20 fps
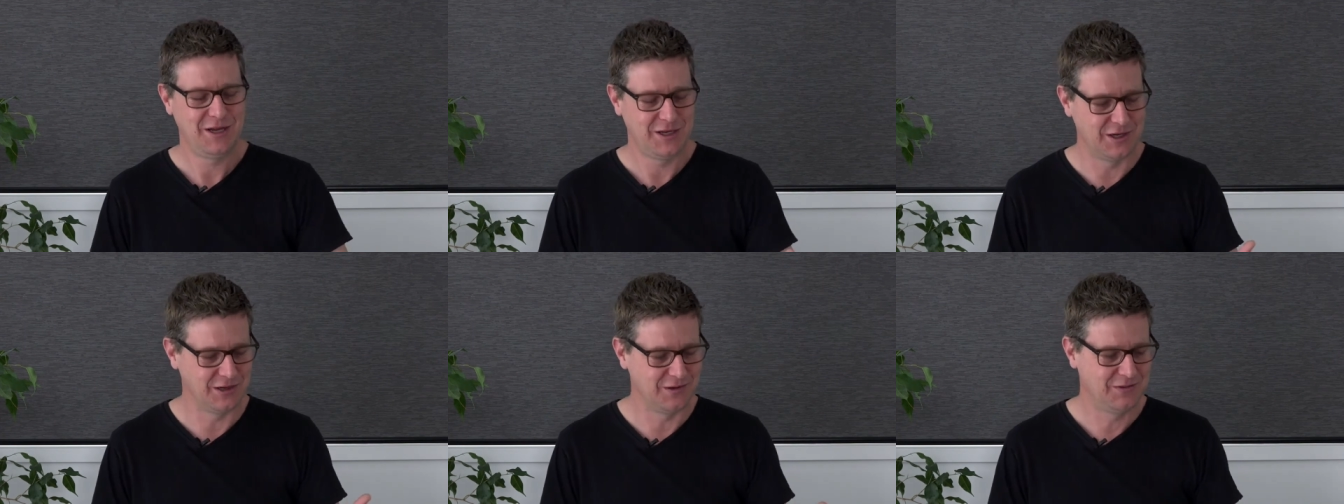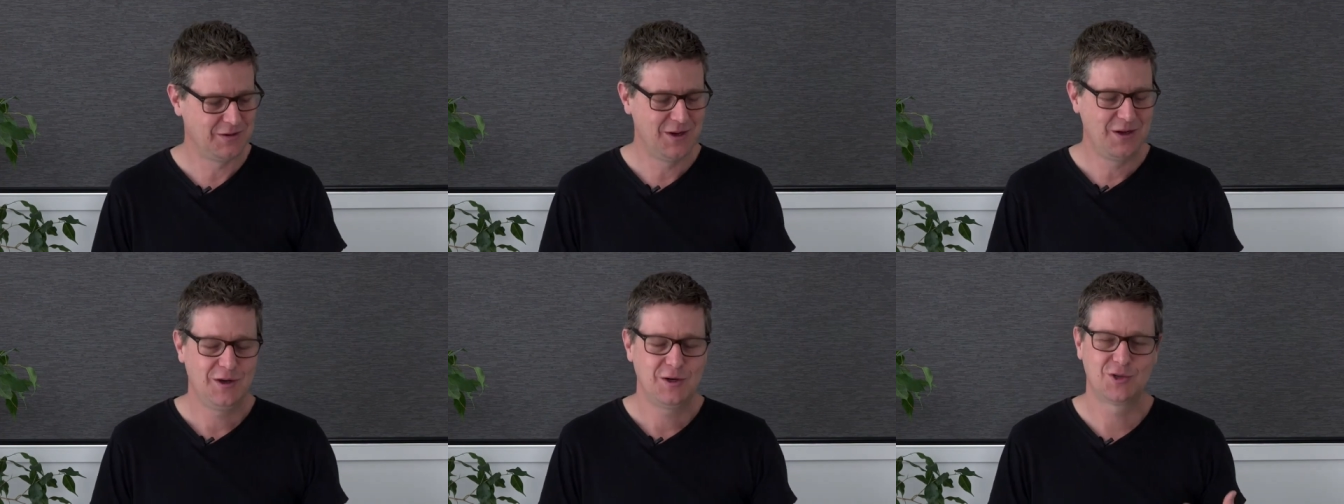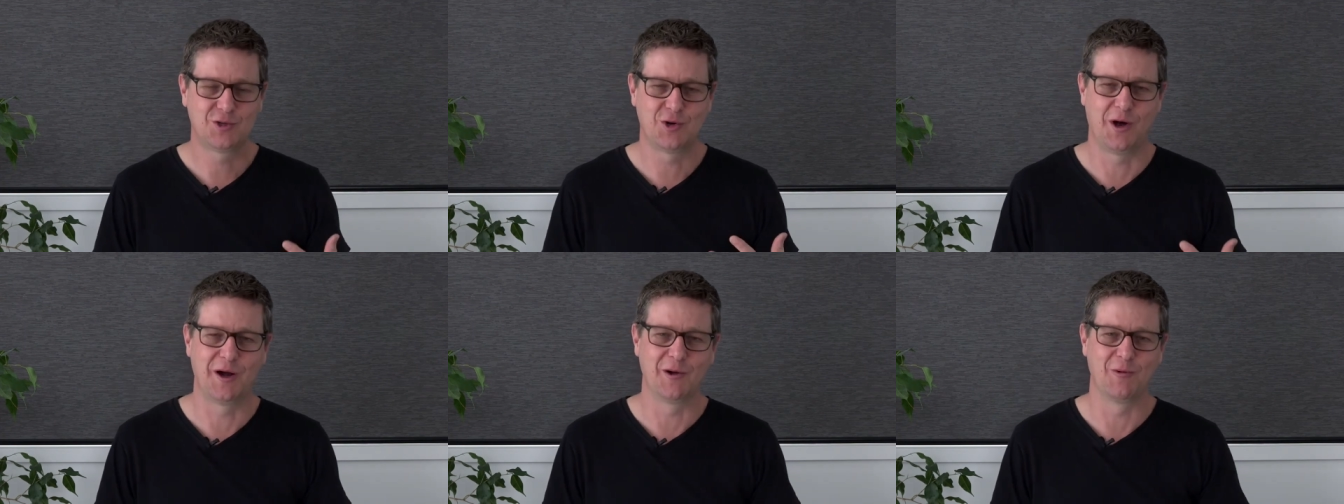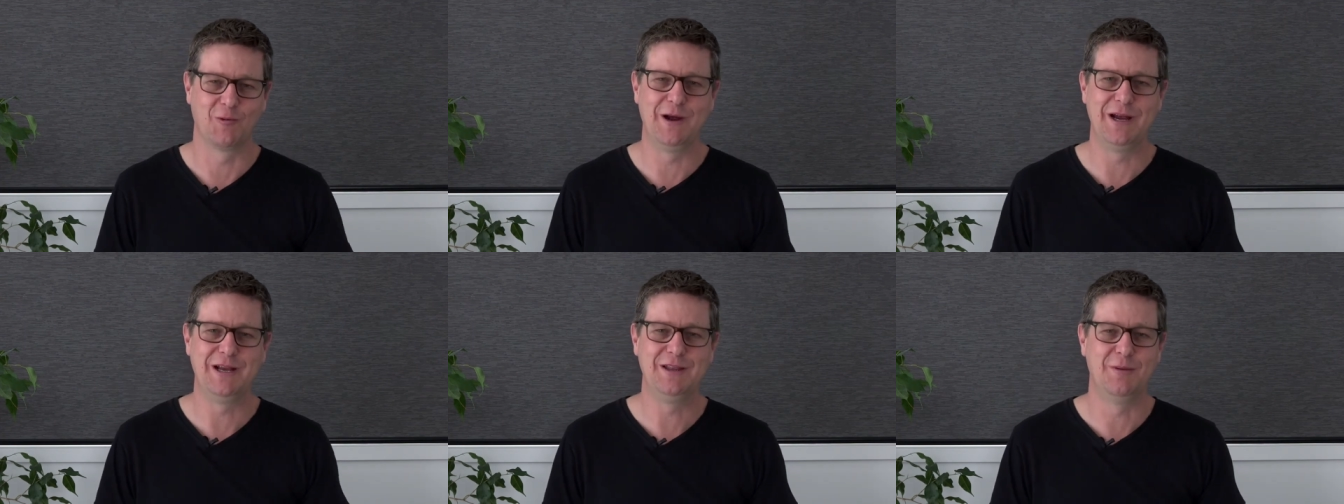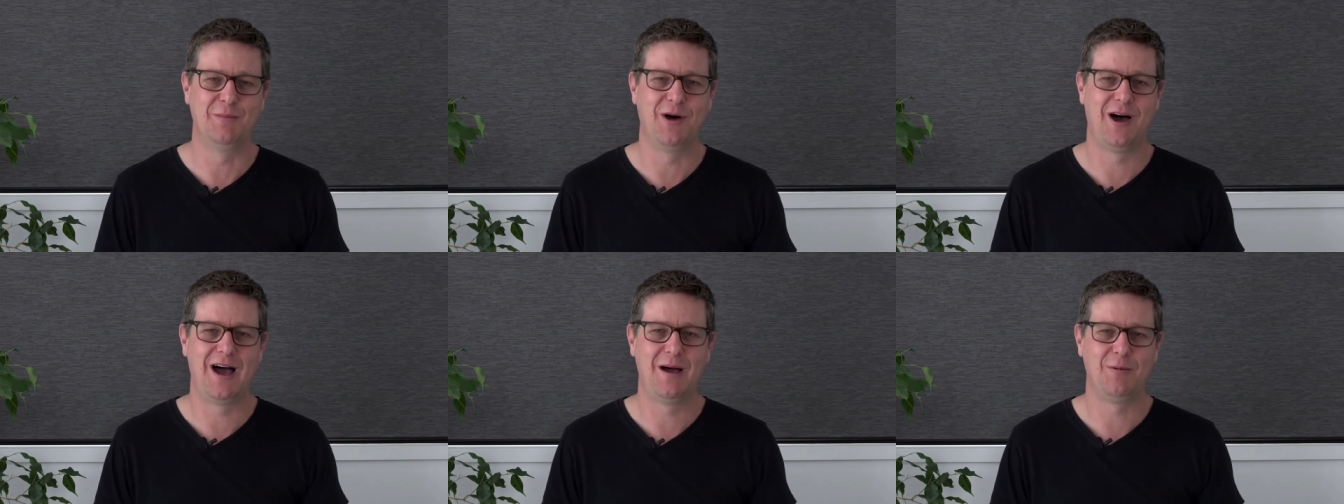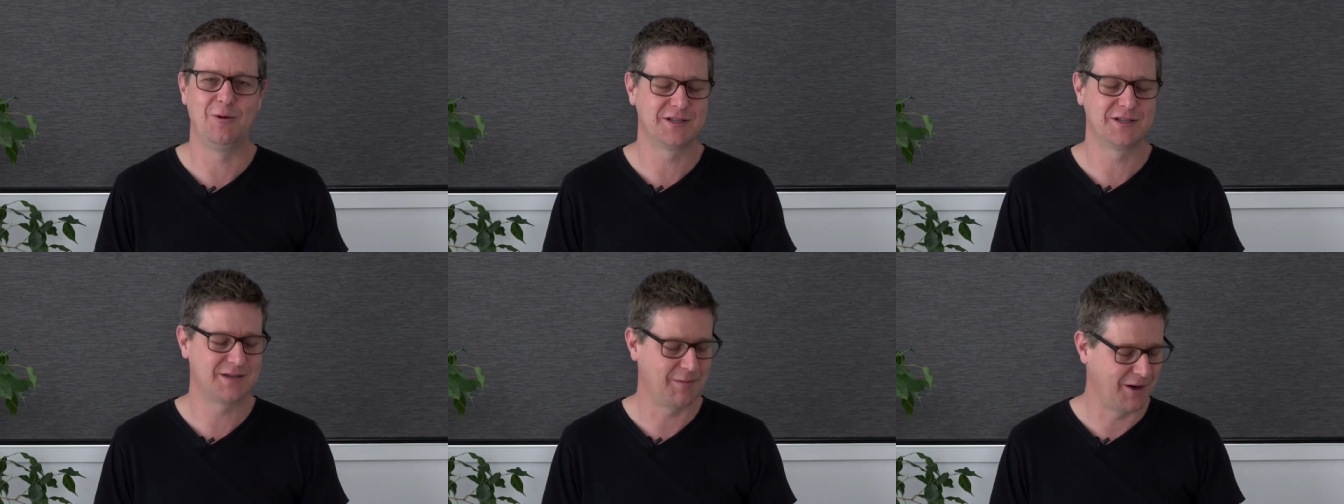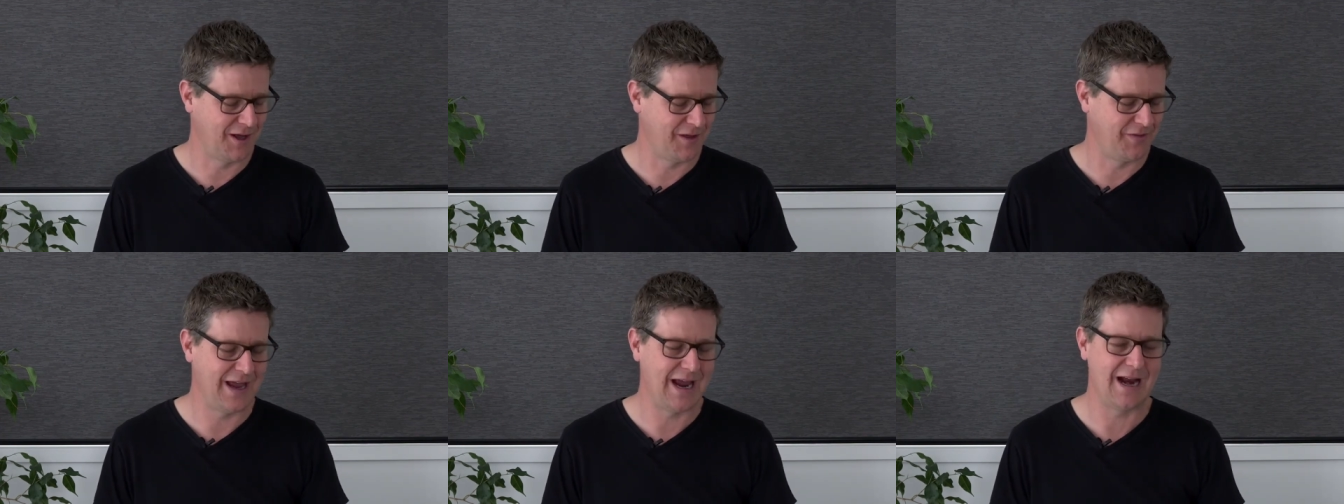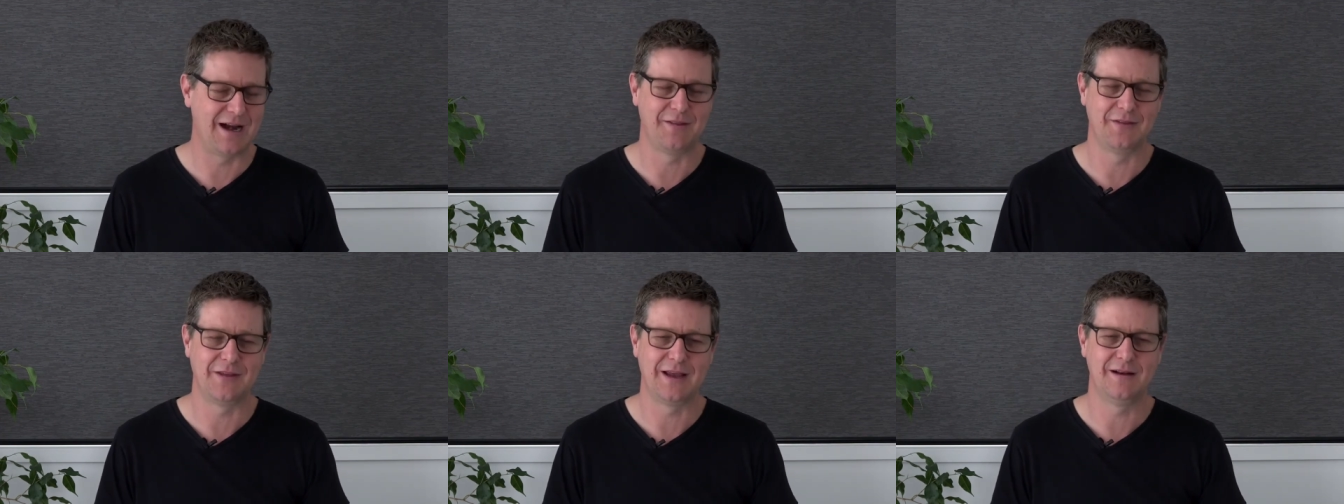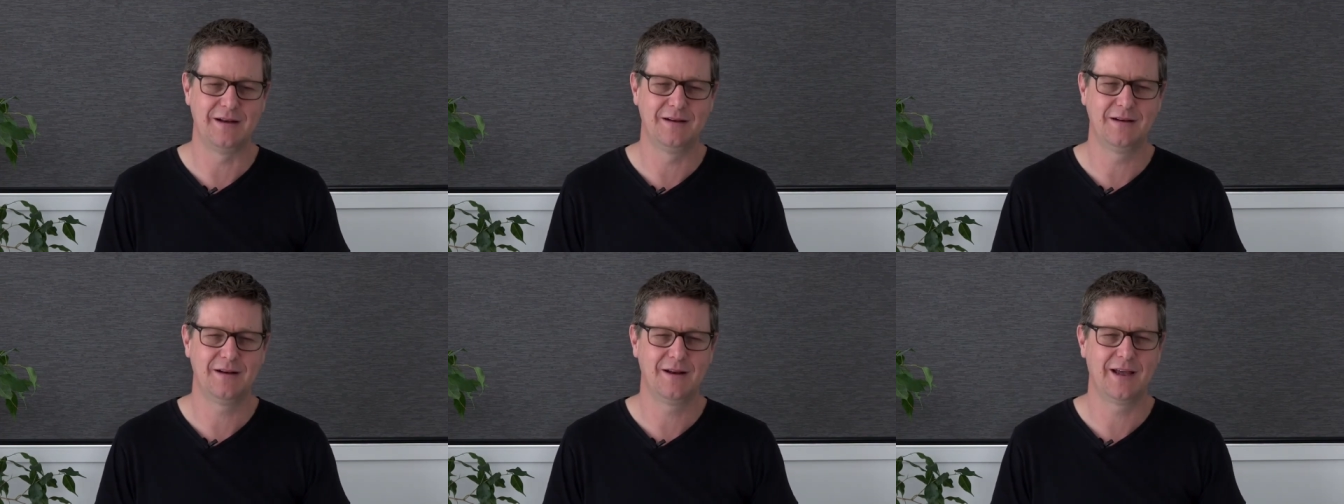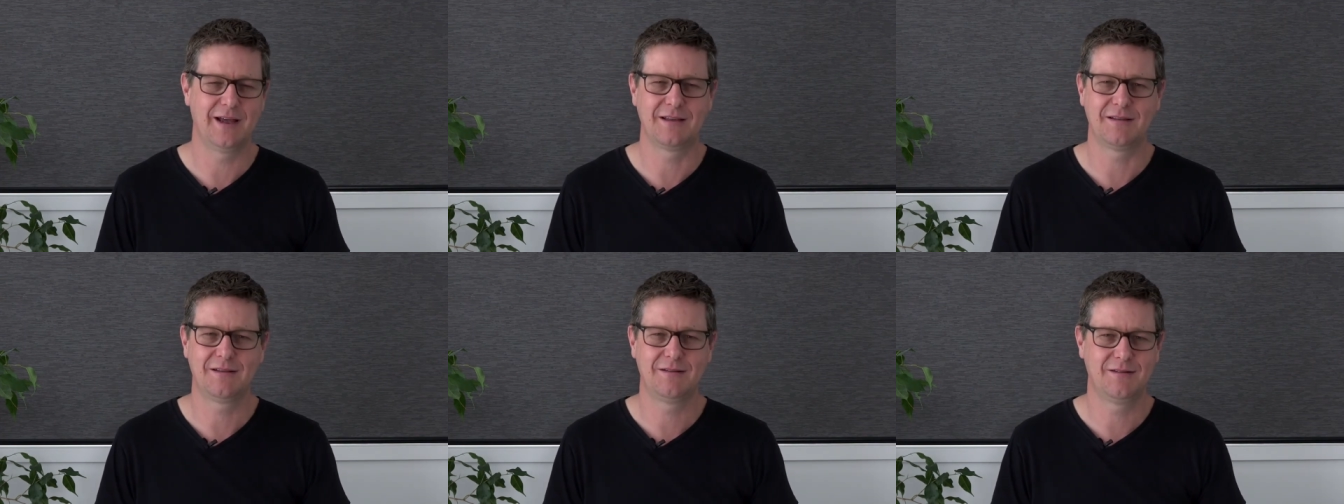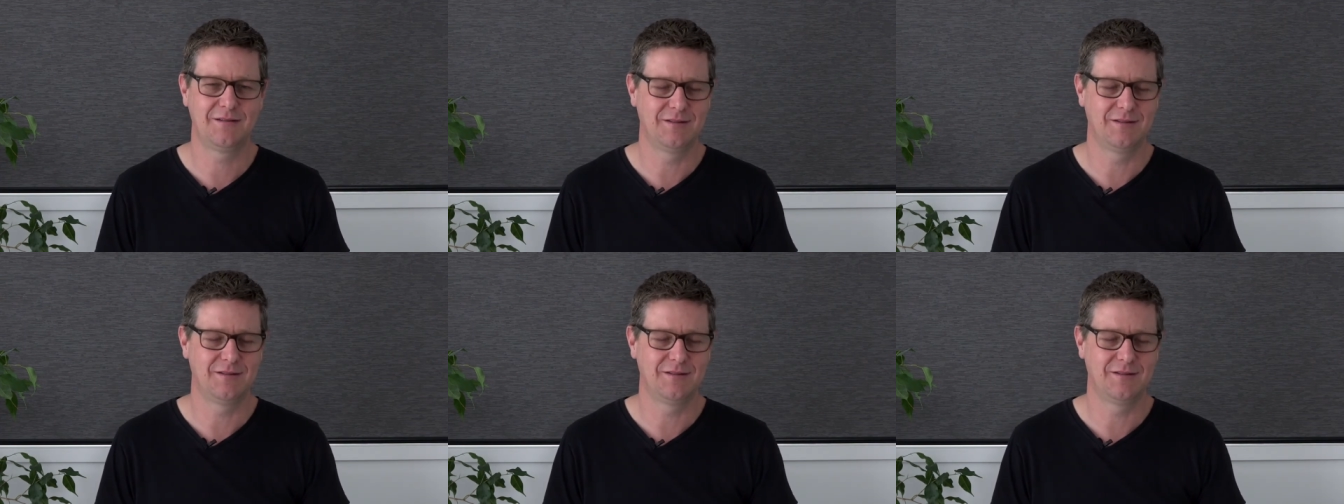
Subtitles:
you're trying to read the Bible or something like that, and then, like,